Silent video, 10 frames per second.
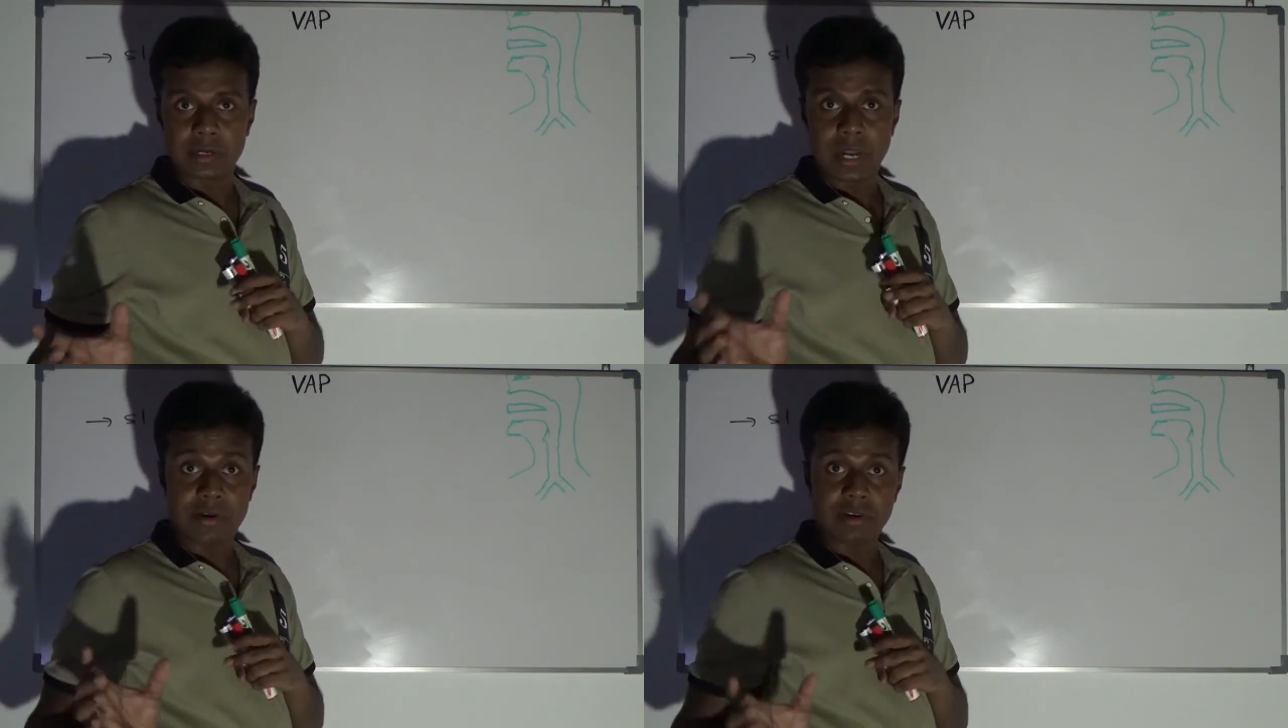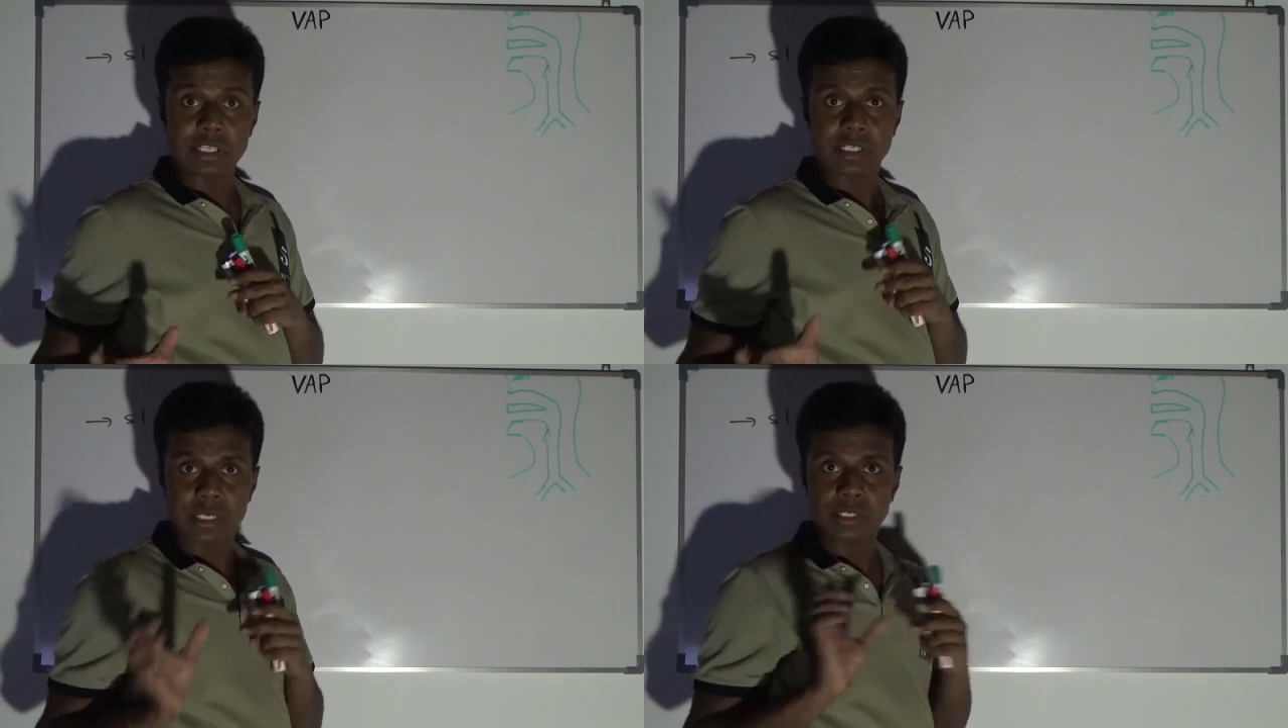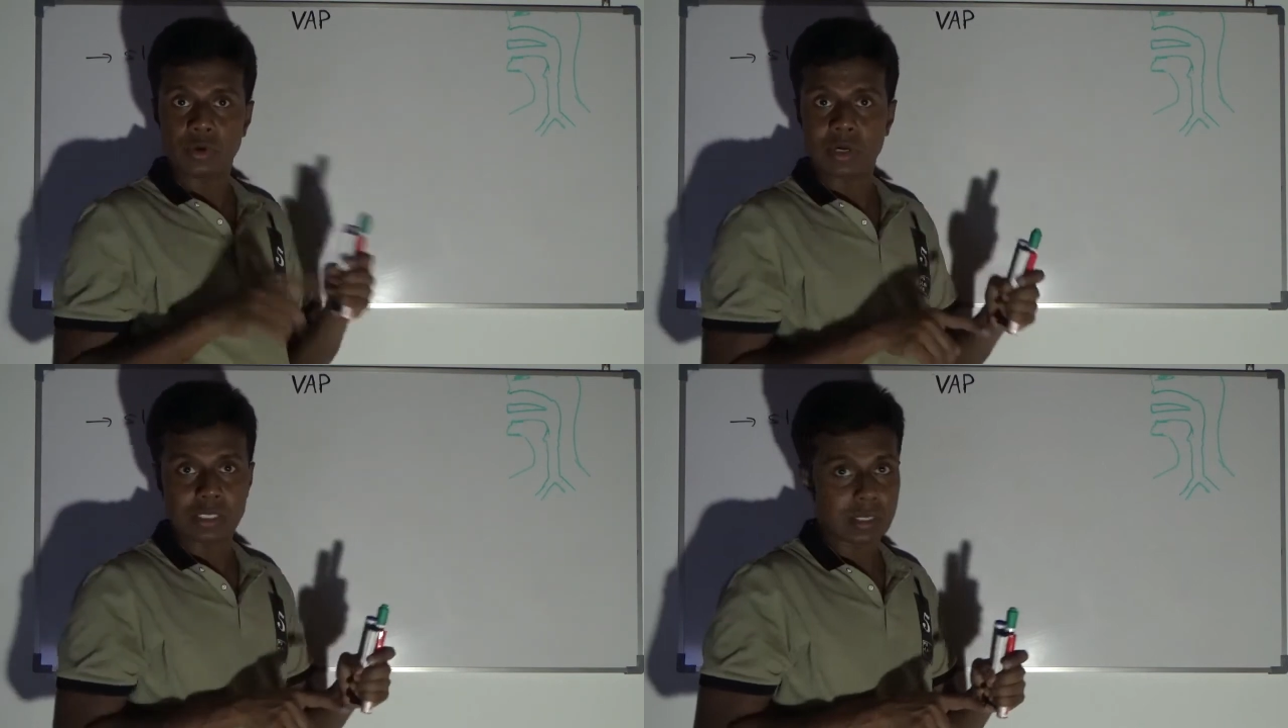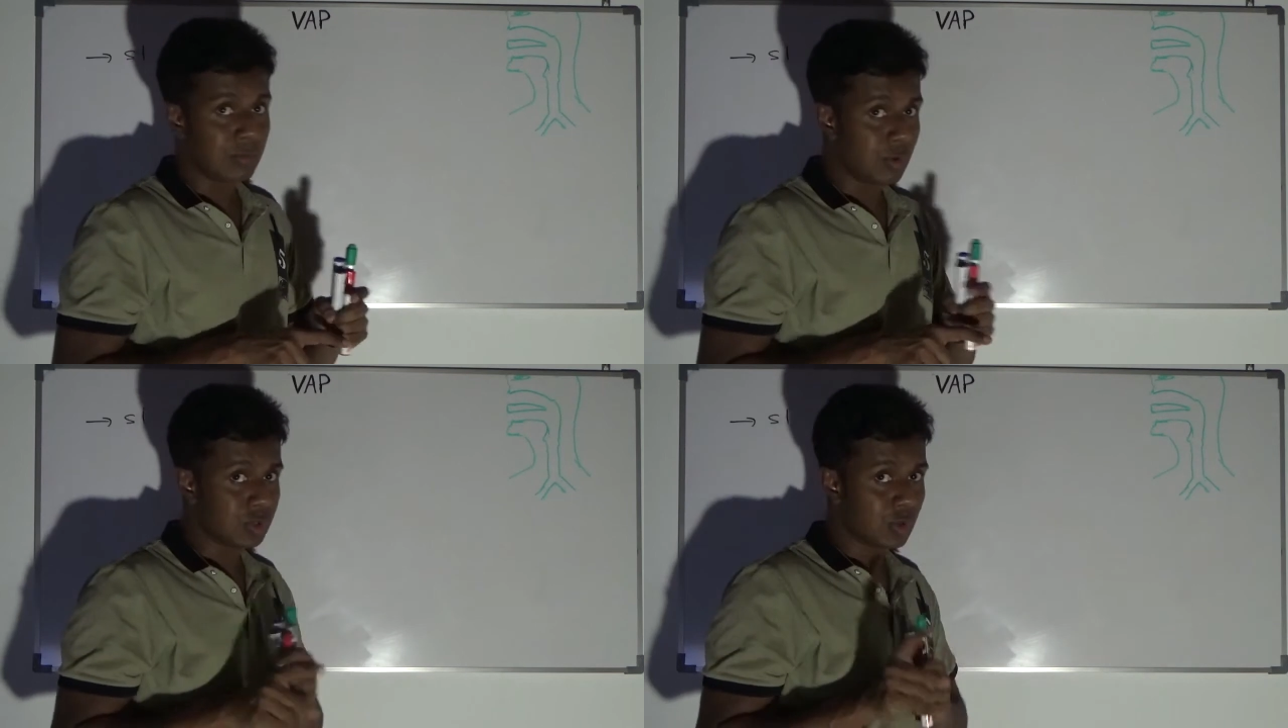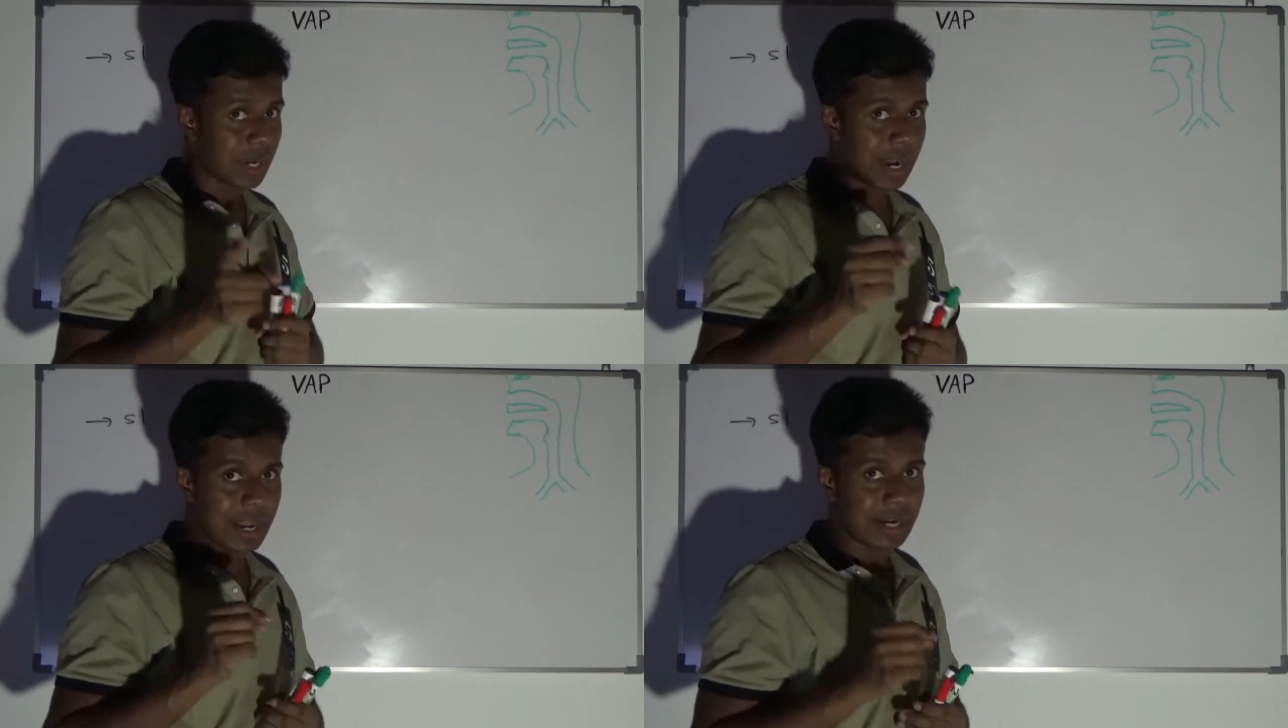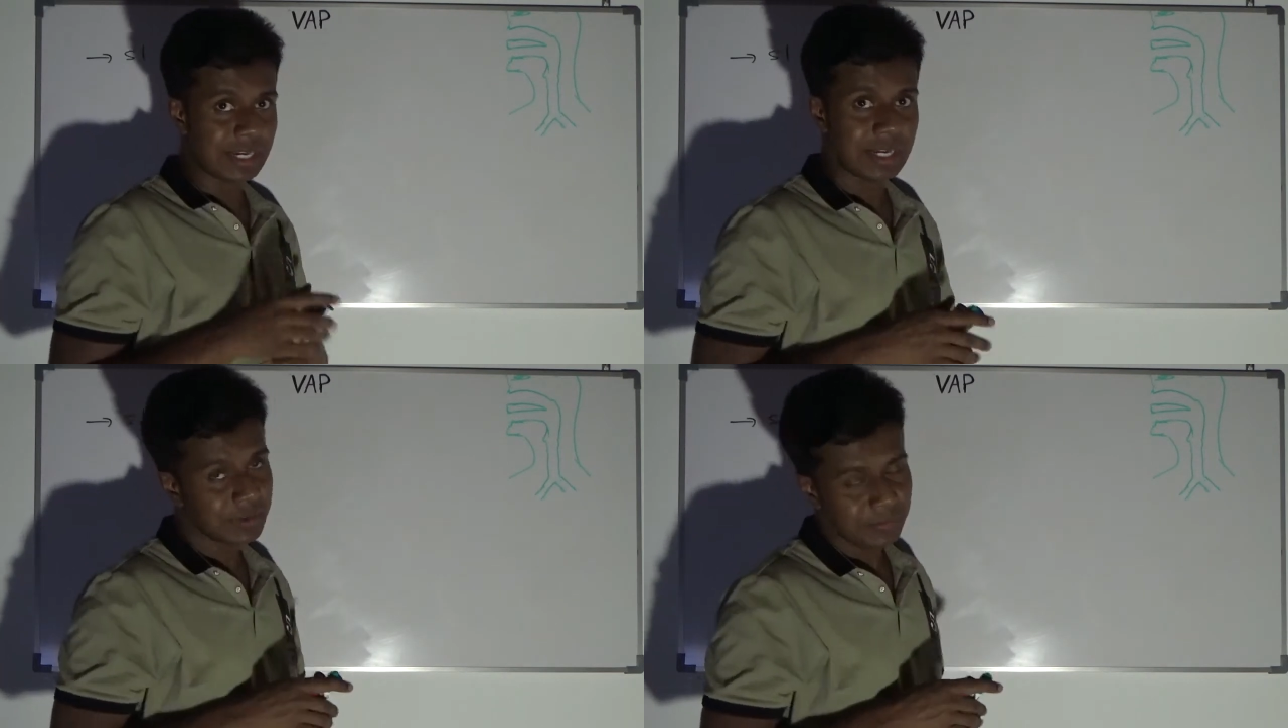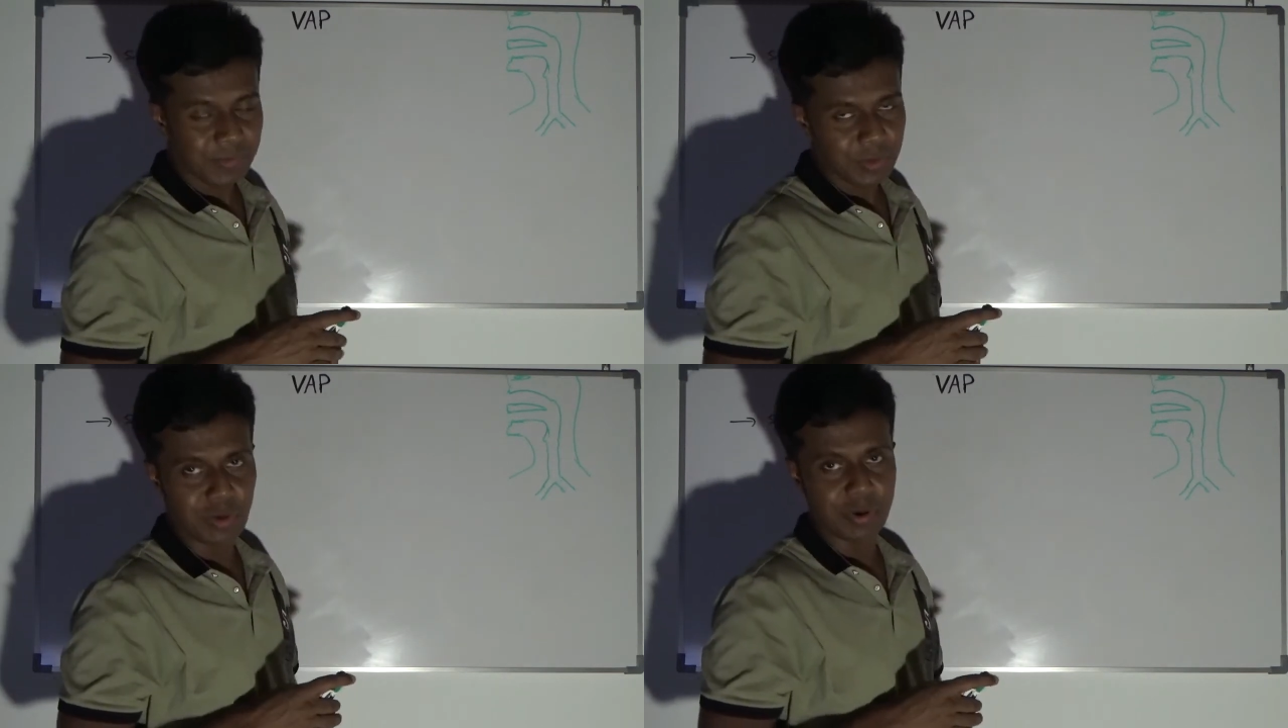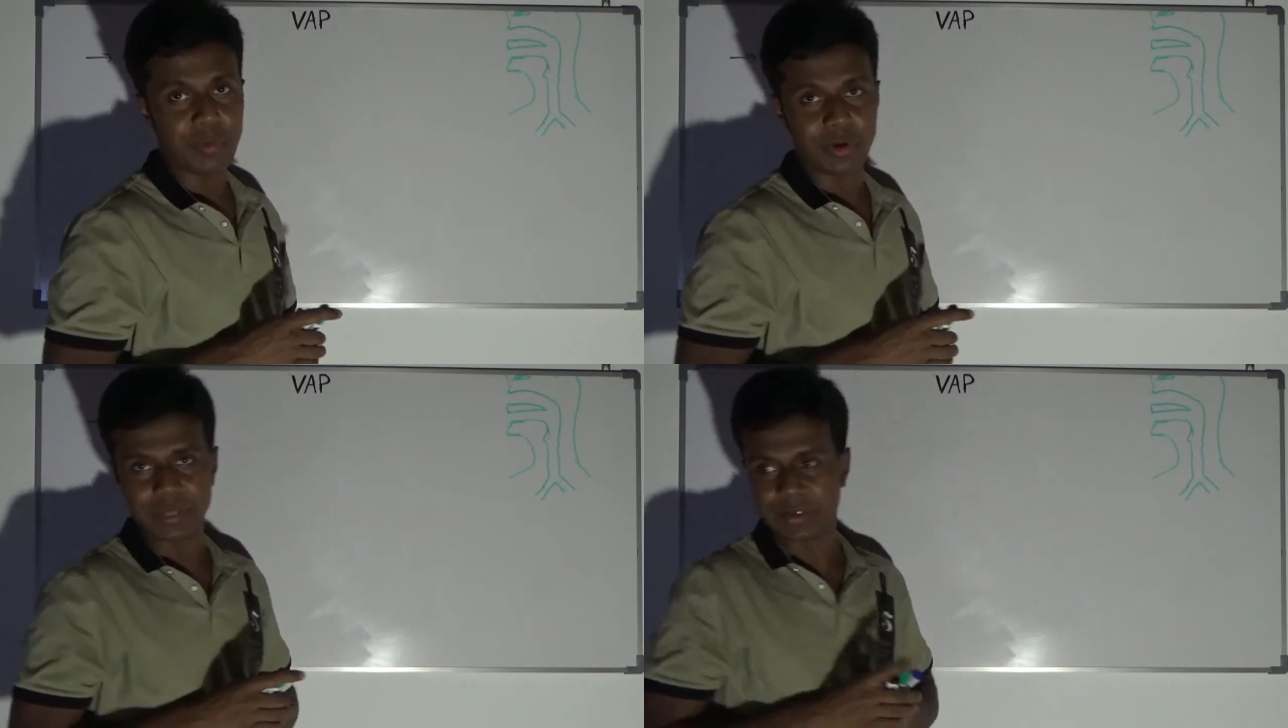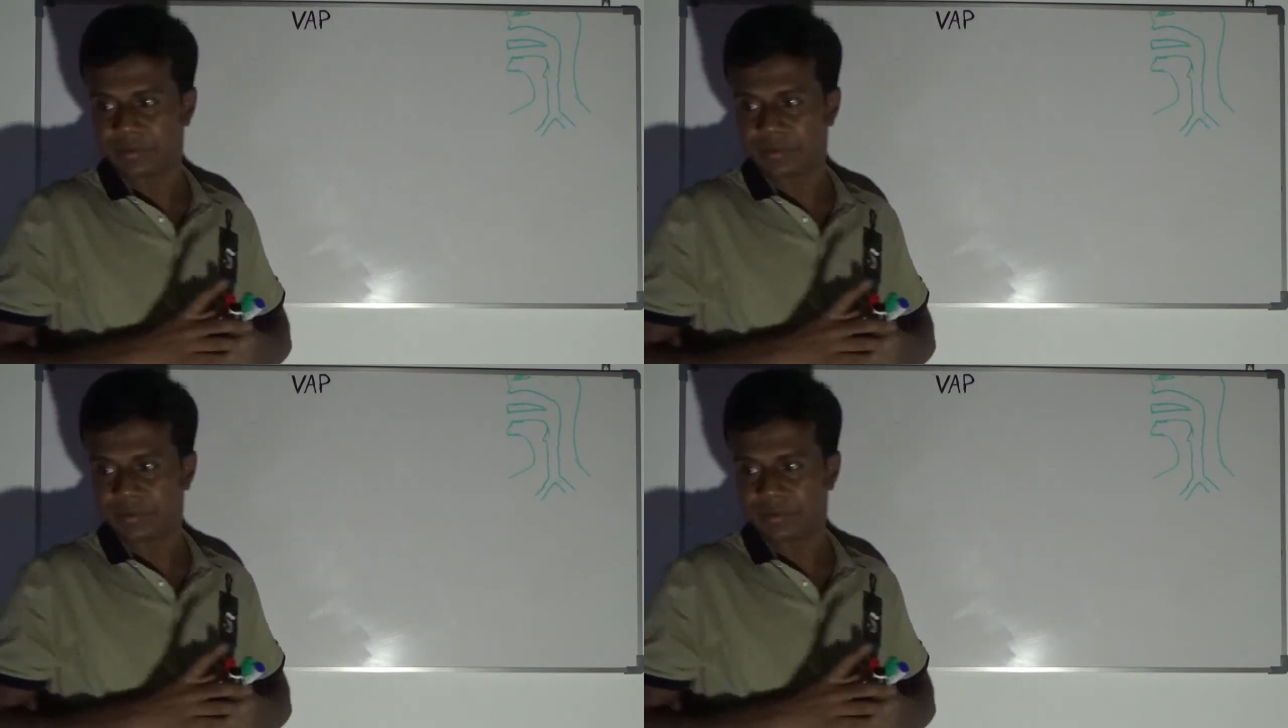non-resistance organism also can act in your body.